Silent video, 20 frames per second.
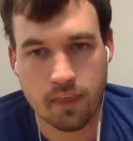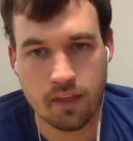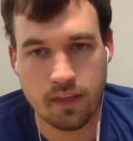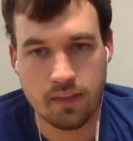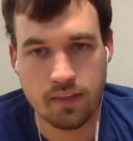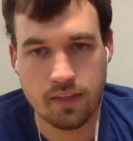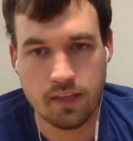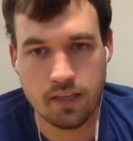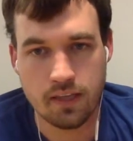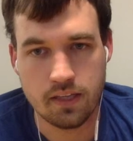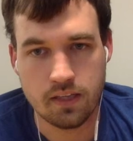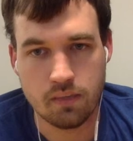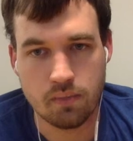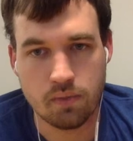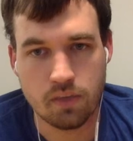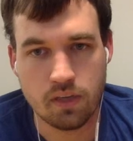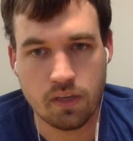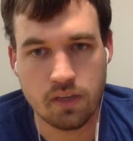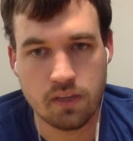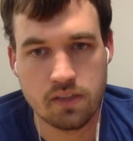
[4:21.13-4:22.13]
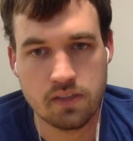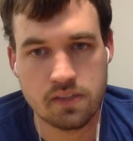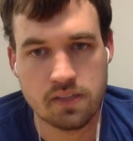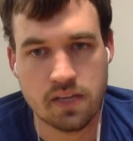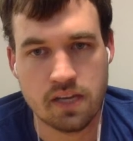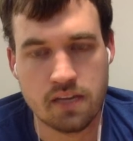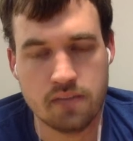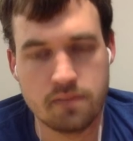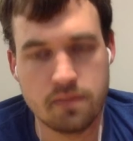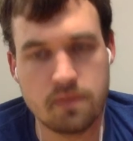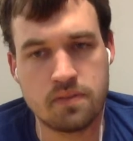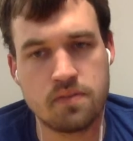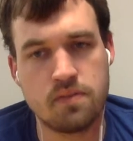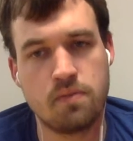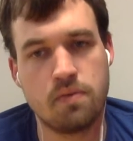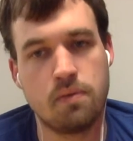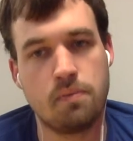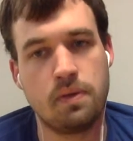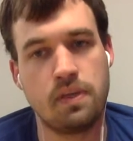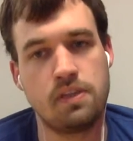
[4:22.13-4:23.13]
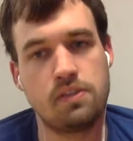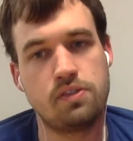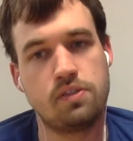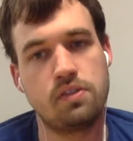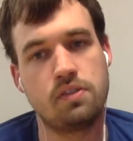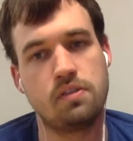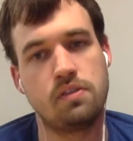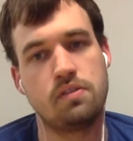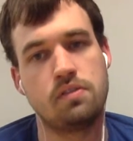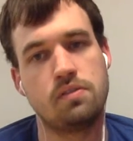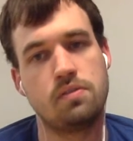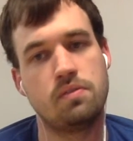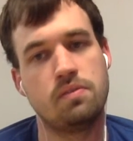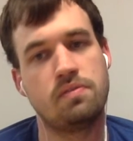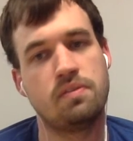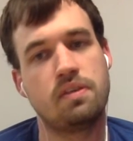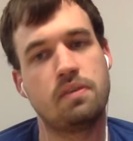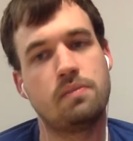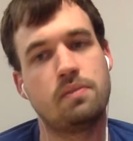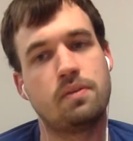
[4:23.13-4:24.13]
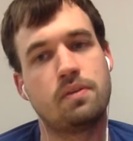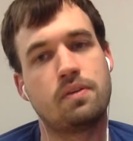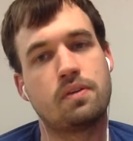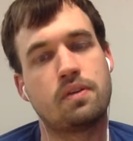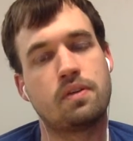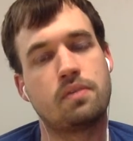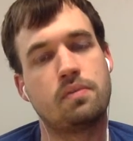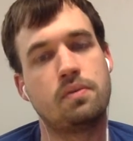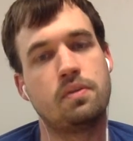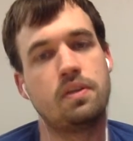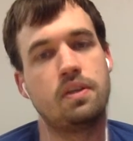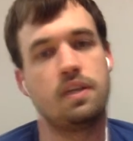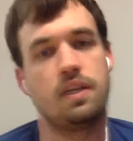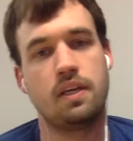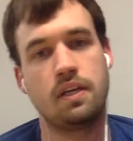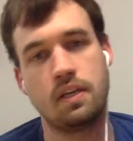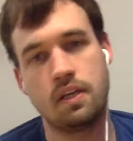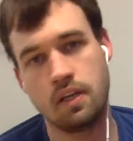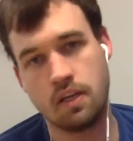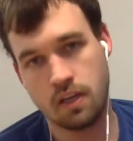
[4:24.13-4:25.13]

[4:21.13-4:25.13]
And then apply this concept to a patient, to a family, or a community.